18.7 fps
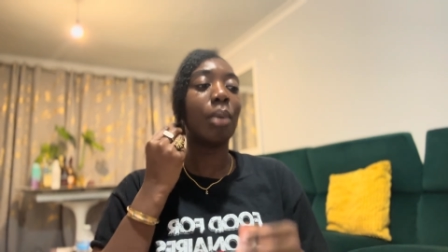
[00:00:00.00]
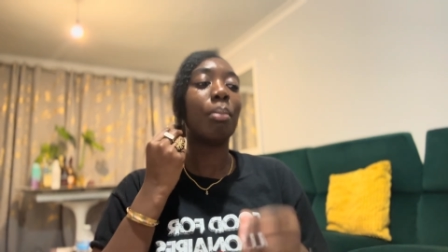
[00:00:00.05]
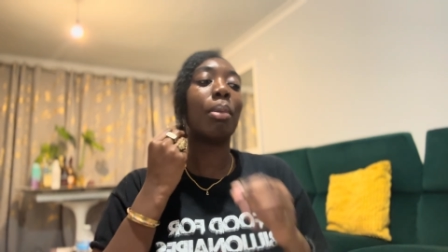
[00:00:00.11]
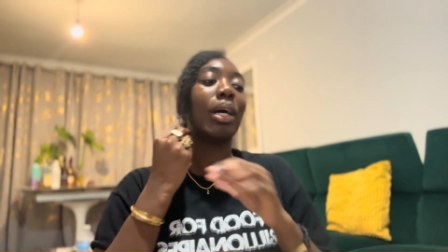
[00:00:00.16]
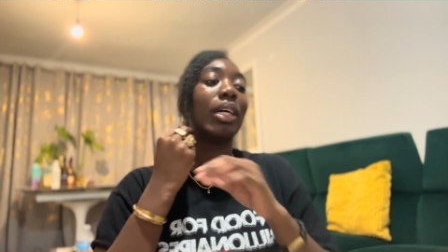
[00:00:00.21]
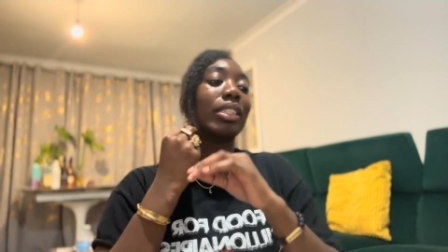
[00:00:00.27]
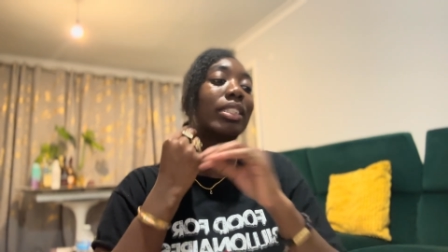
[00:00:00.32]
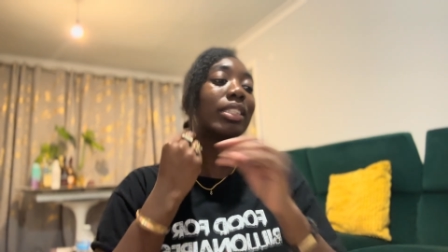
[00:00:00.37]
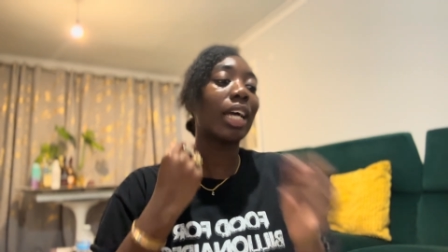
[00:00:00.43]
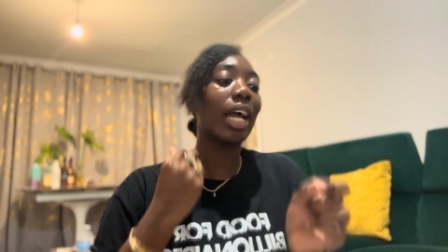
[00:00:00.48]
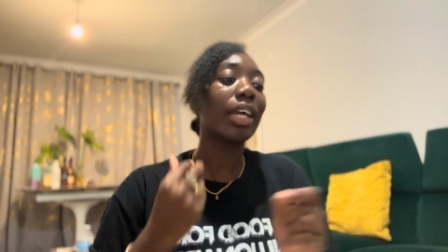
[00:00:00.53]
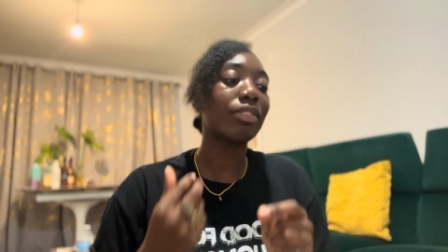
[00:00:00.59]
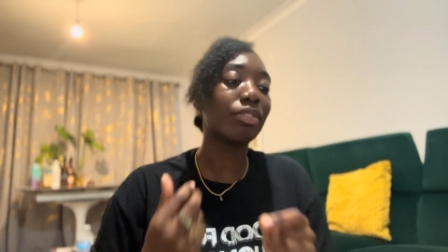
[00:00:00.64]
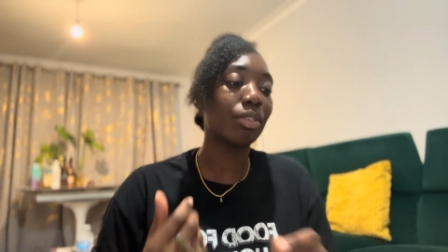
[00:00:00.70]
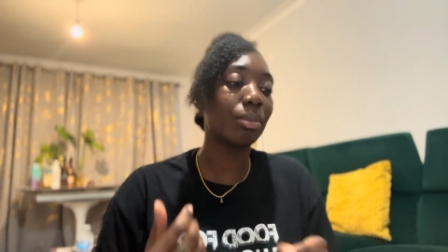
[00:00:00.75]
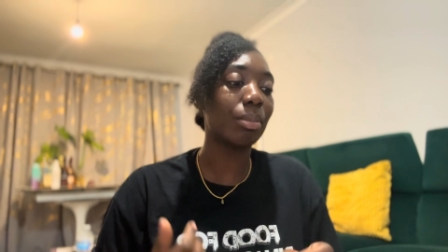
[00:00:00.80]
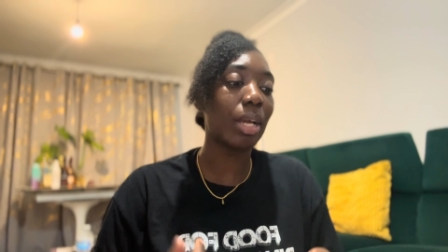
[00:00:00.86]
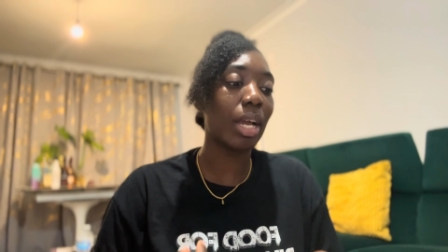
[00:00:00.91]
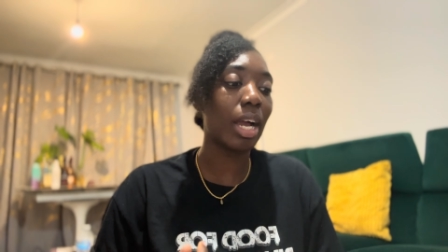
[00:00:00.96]
But aside
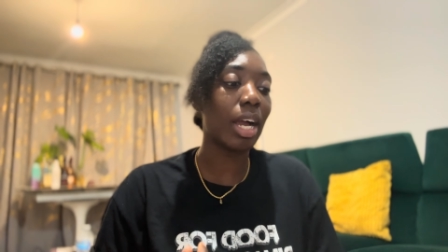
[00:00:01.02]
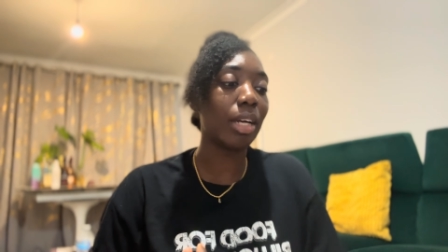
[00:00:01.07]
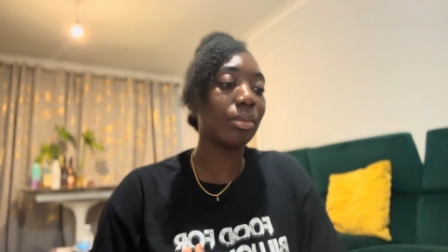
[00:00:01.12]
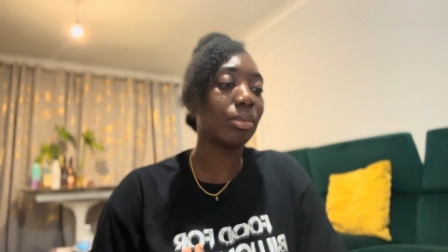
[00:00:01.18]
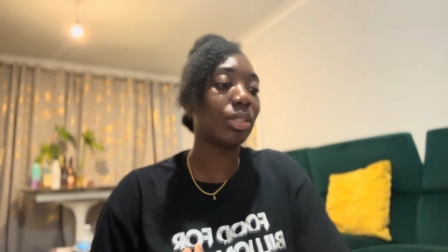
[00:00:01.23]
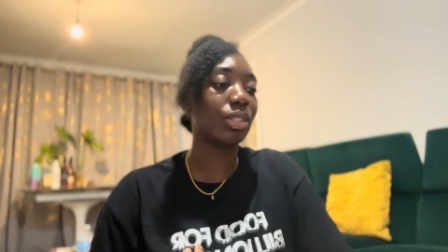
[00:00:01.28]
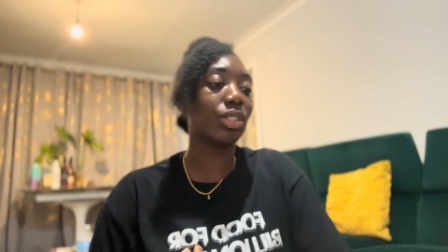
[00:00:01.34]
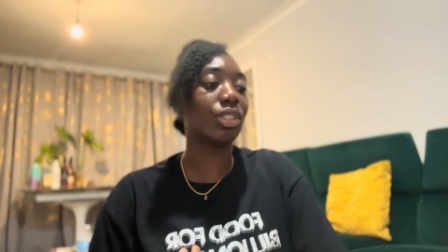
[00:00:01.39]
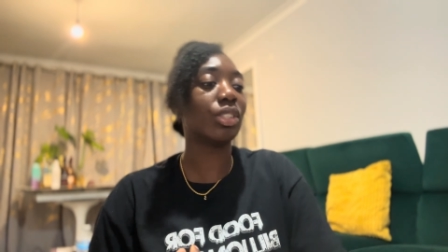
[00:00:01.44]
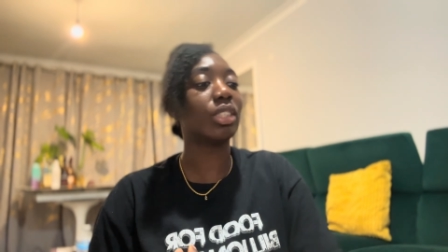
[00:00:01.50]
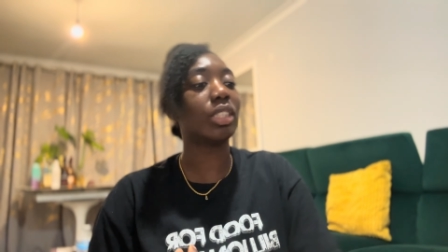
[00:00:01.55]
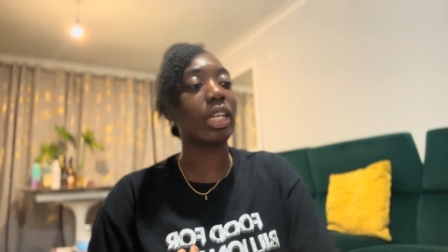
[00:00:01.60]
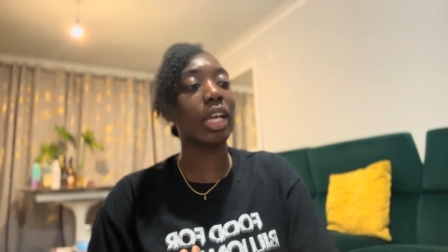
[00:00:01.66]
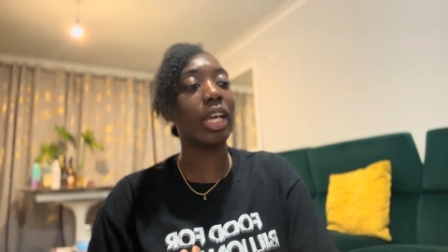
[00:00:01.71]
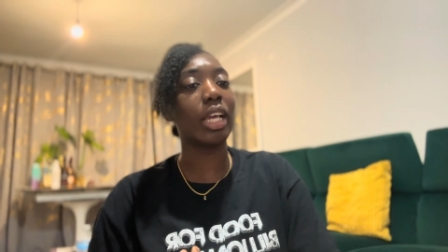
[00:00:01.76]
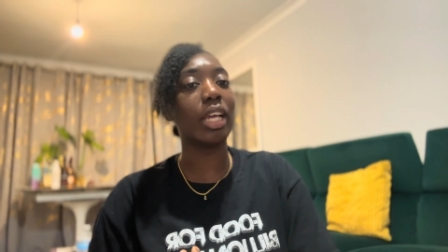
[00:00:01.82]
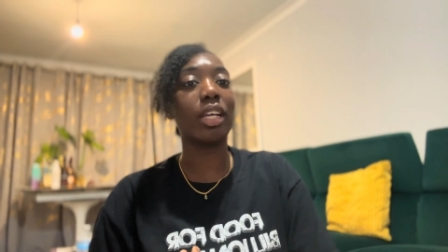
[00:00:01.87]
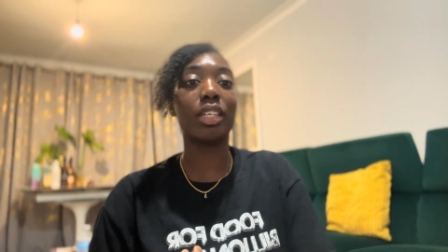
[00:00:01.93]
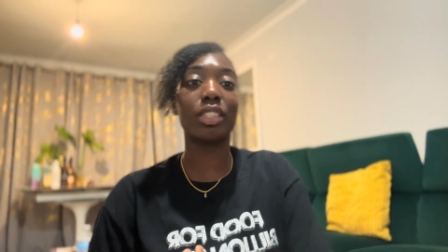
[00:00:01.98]
from that, I would just
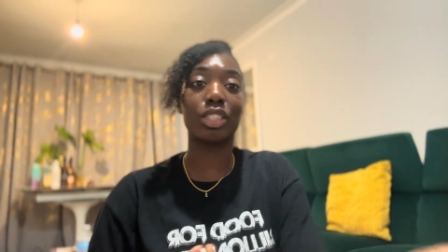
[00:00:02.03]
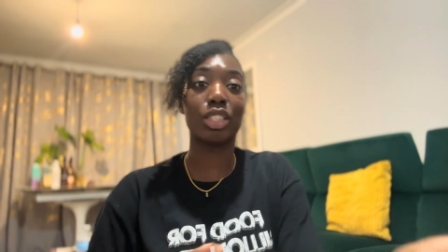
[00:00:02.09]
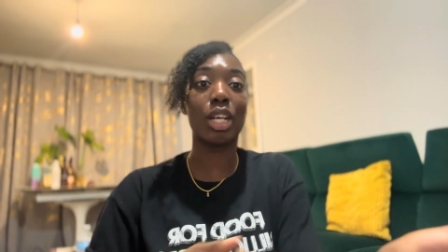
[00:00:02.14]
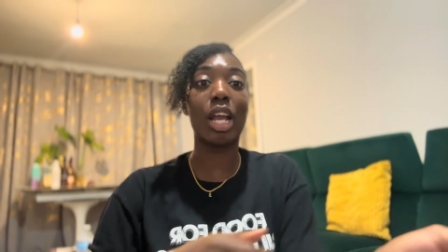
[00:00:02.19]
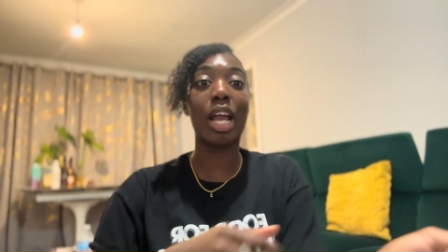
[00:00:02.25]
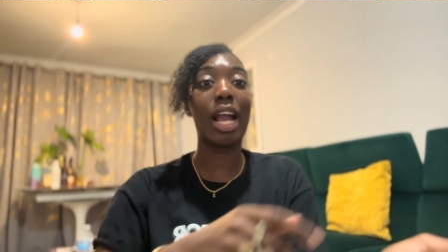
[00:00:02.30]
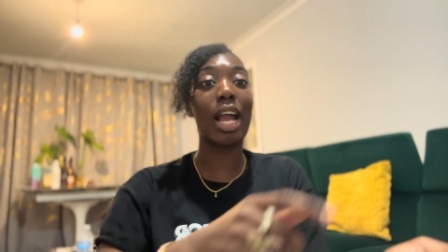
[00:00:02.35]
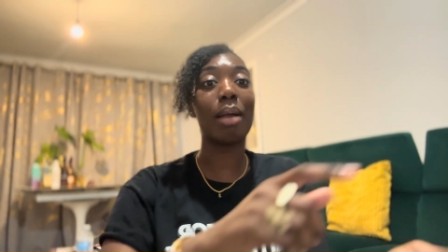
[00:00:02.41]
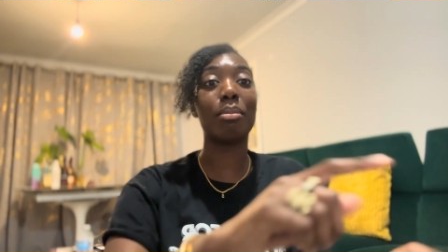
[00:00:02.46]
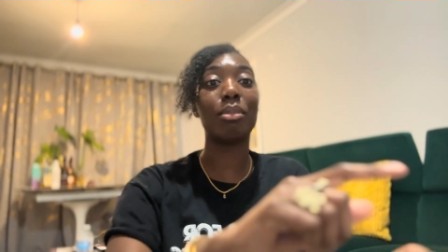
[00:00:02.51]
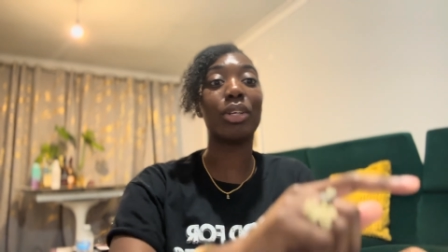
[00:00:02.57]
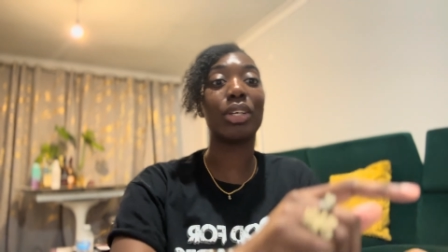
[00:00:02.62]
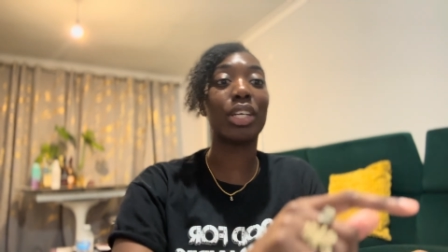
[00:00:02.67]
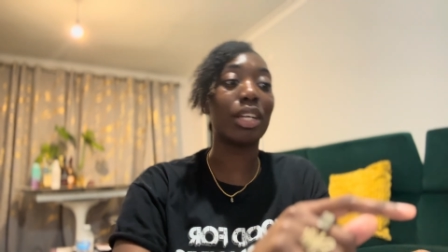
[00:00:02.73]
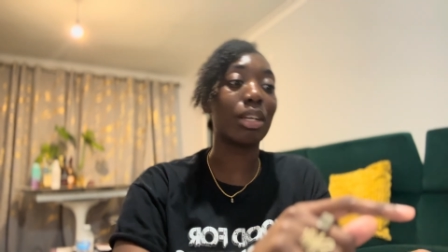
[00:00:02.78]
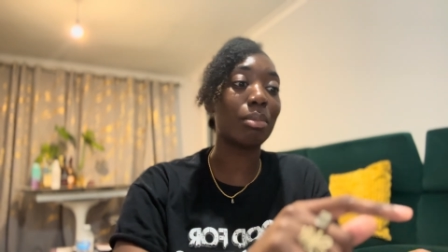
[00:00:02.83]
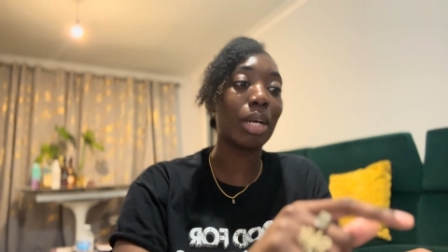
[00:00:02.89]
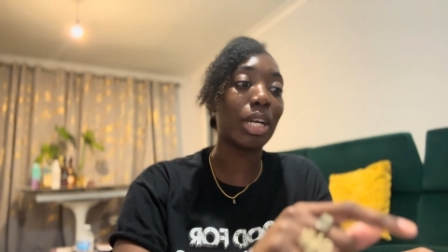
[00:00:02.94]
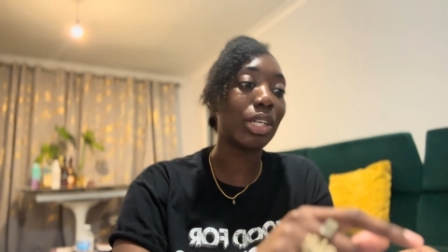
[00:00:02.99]
say, sorry, I am
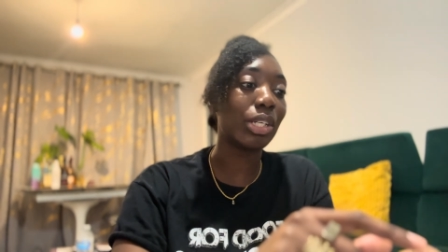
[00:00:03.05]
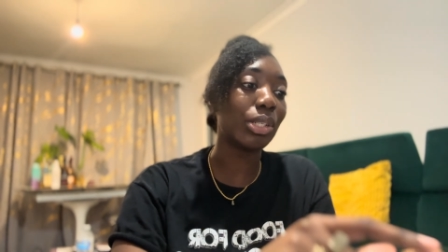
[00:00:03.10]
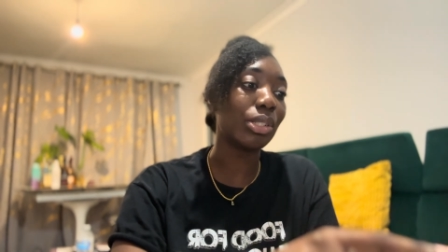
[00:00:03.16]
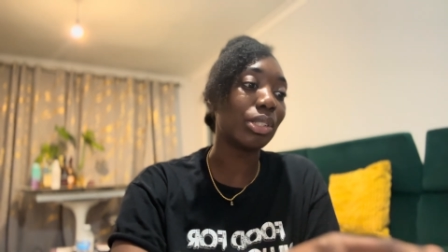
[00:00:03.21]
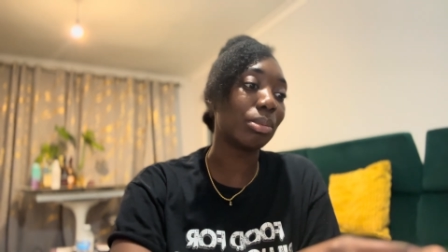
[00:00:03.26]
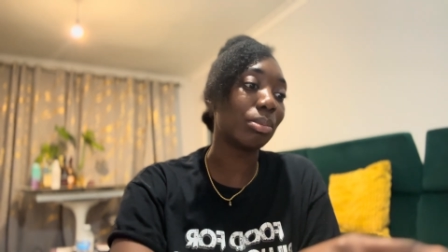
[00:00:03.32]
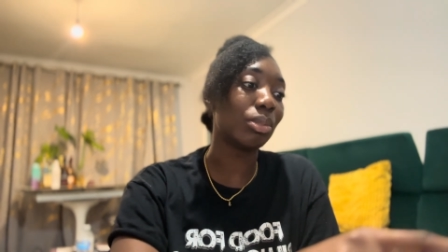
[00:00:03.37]
looking at my notes.